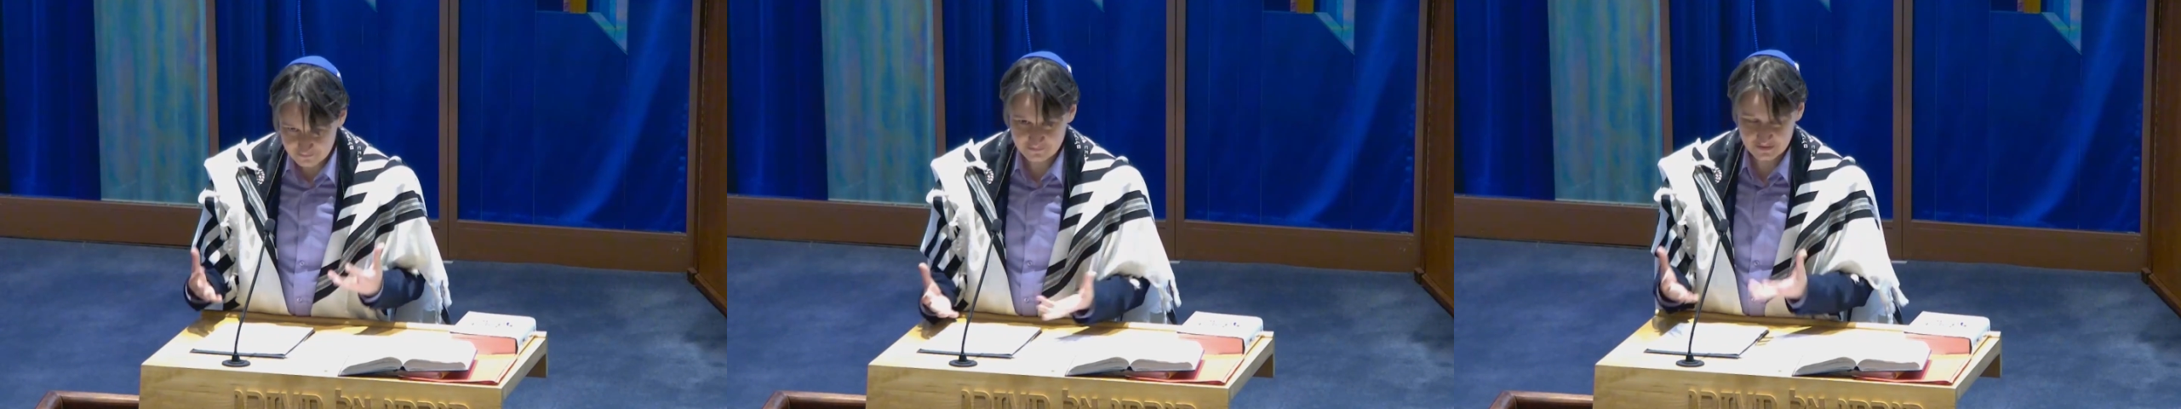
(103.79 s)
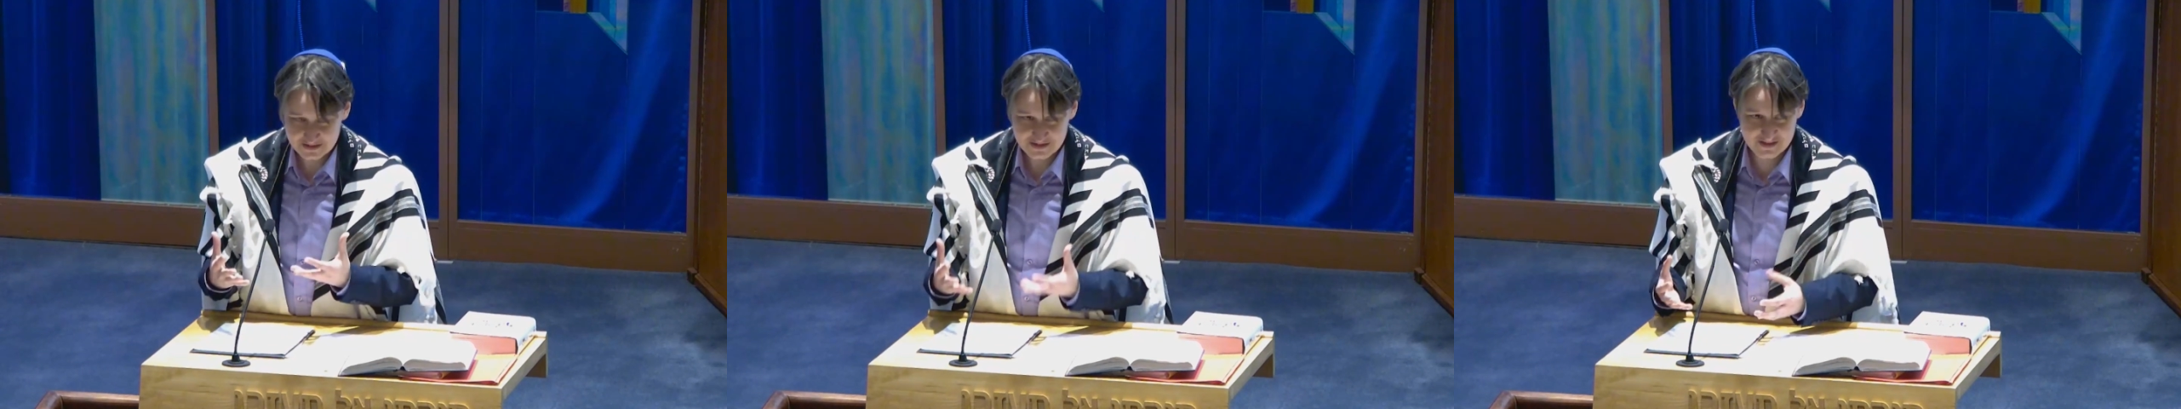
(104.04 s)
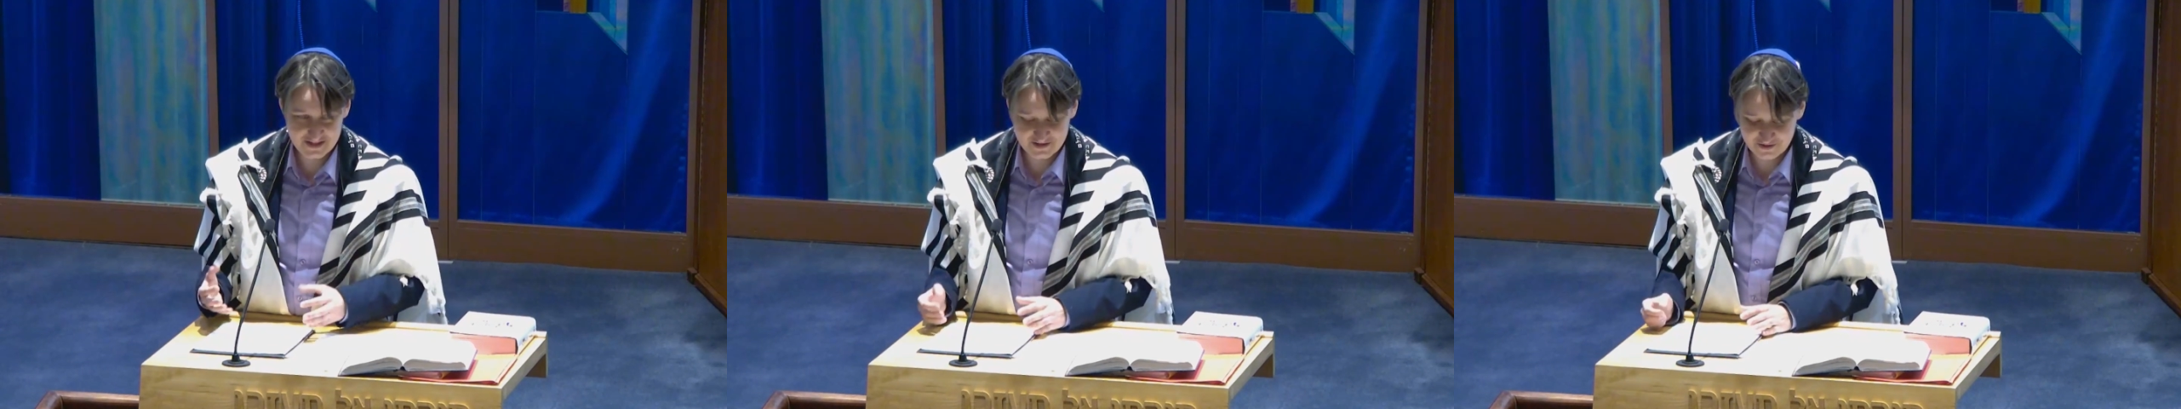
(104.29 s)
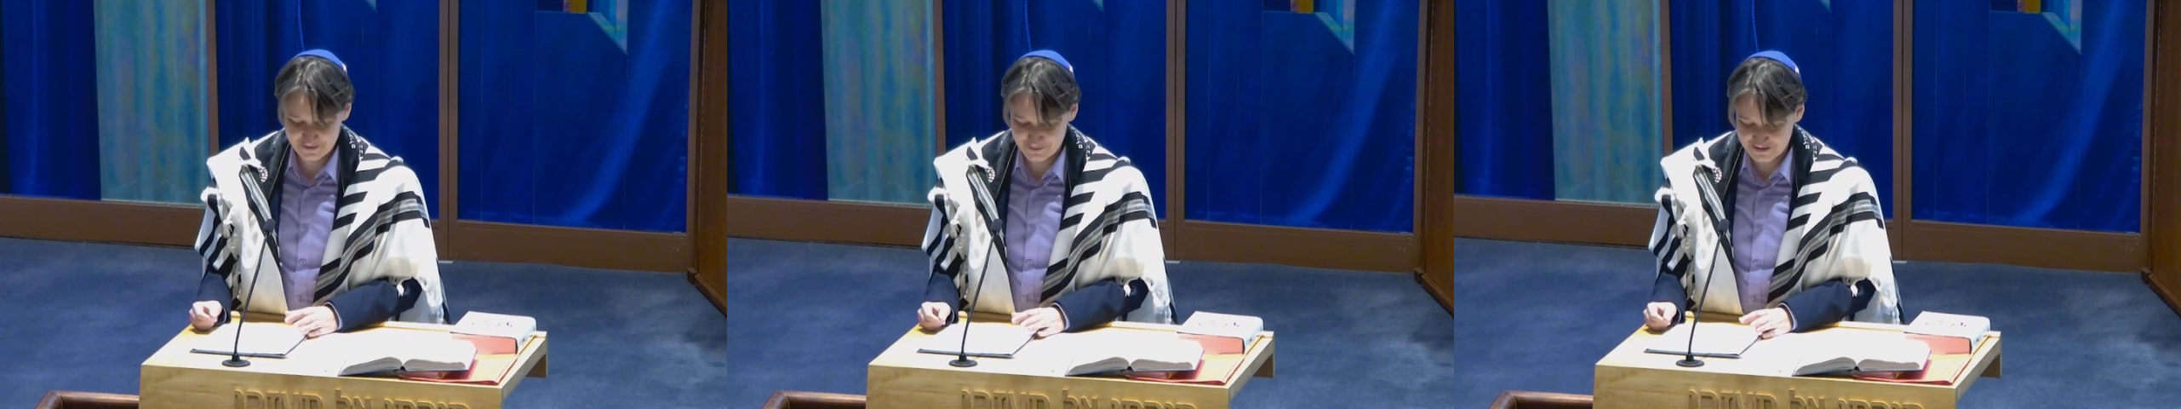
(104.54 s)
let's
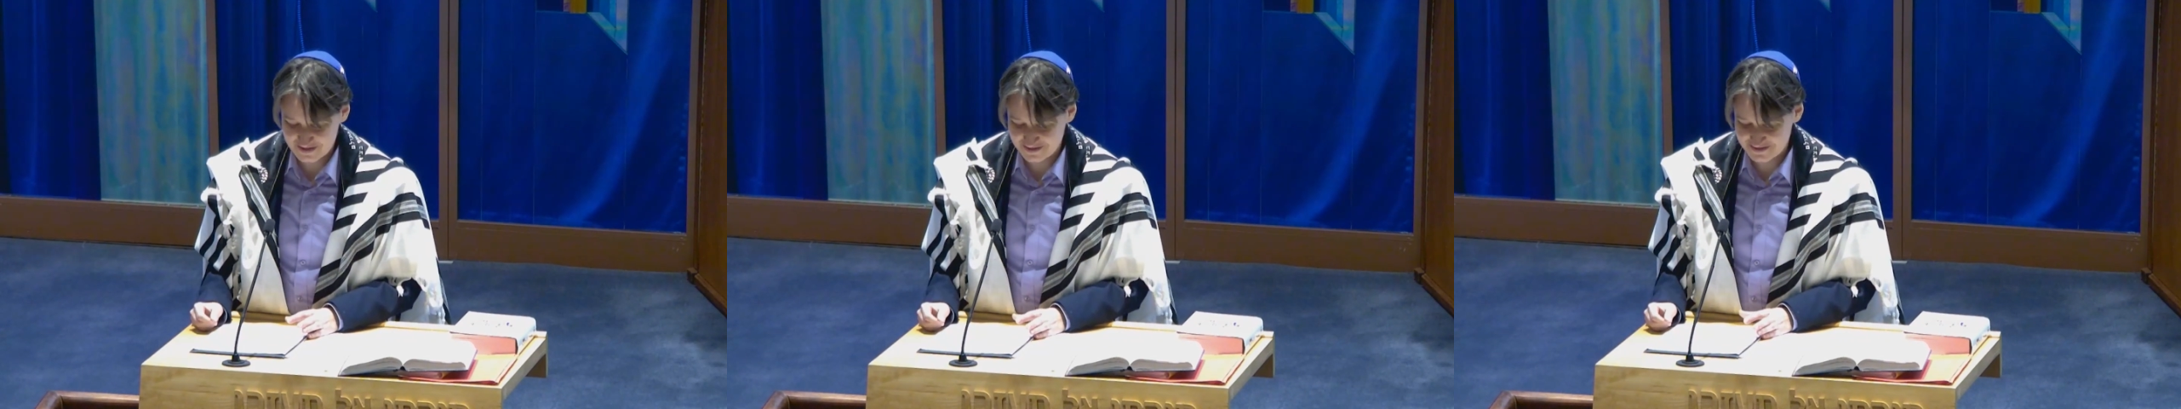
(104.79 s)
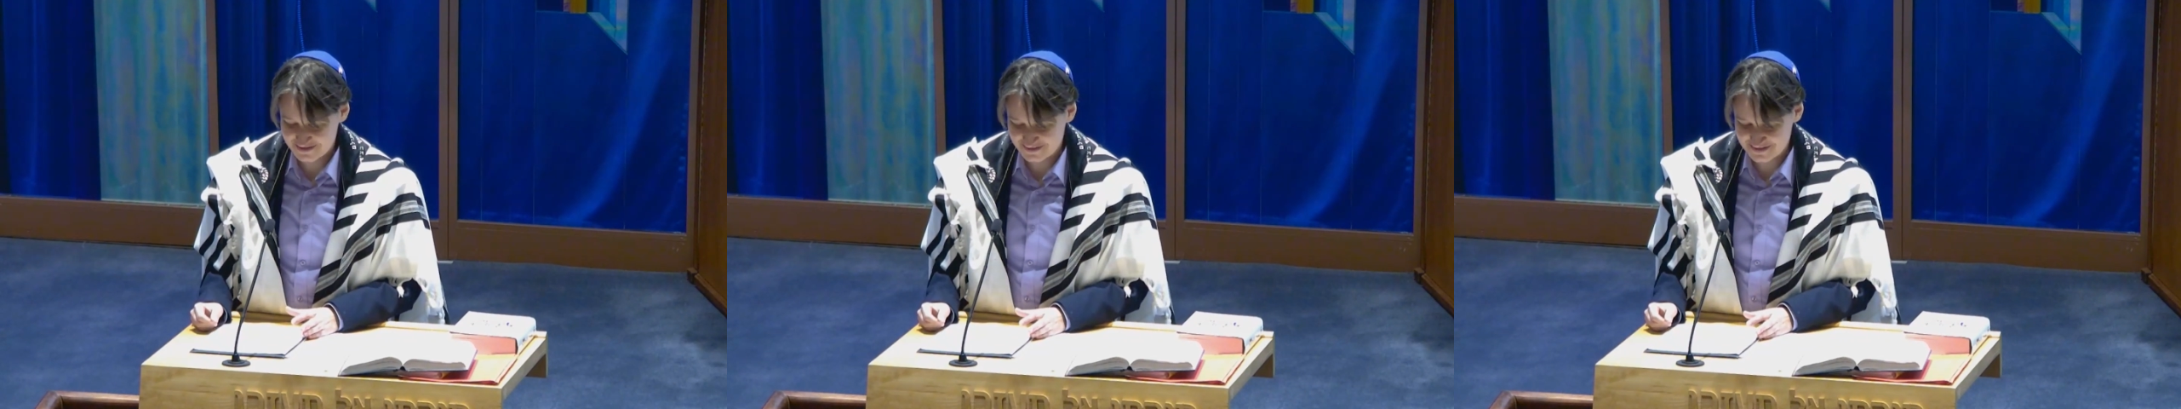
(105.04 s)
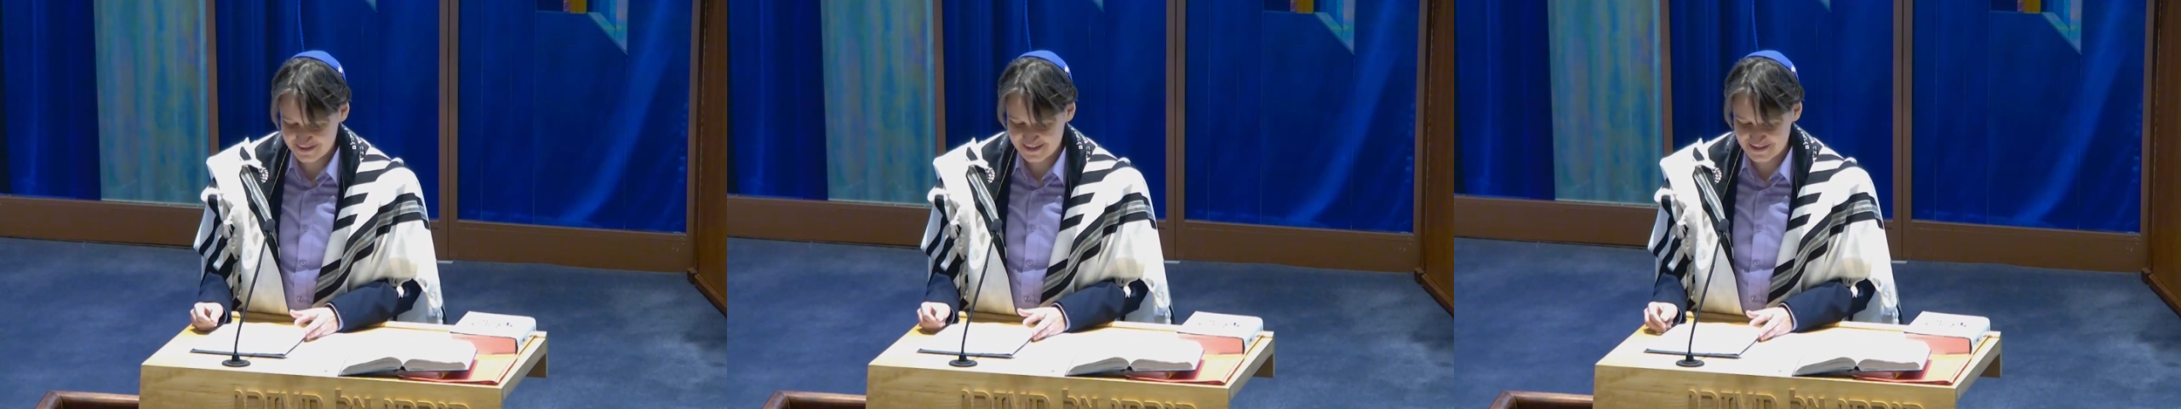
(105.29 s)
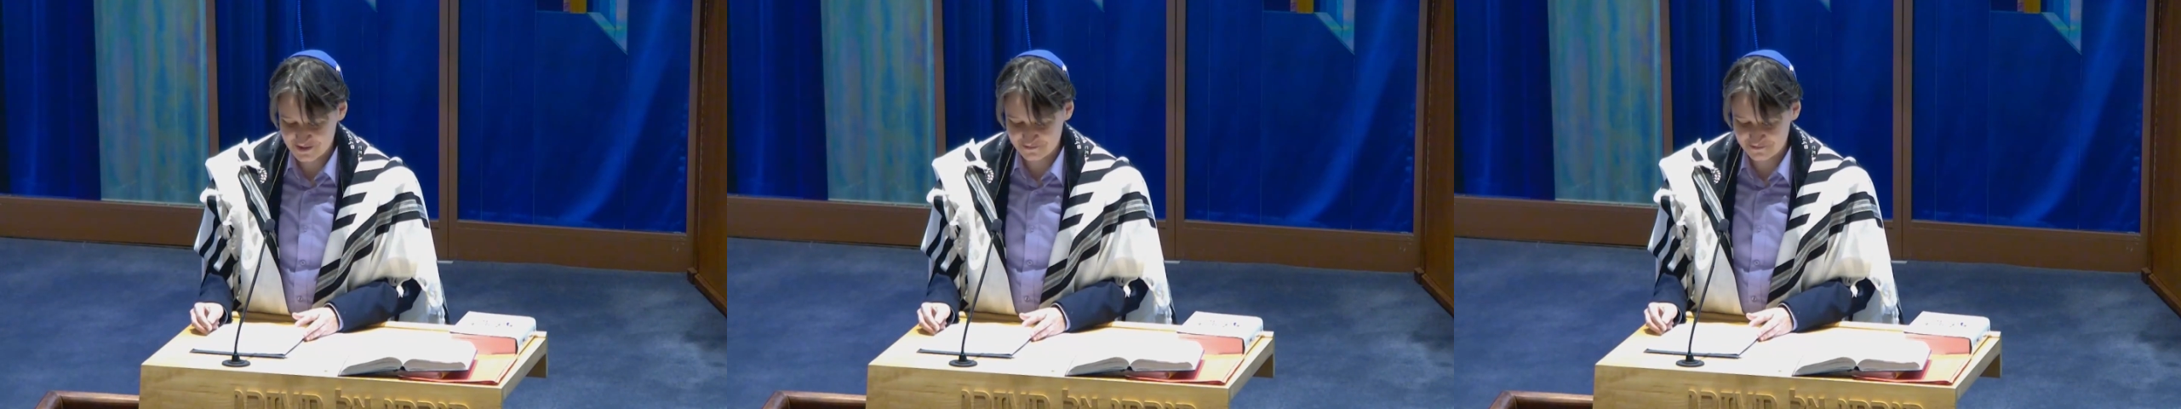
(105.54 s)
carry with us this sense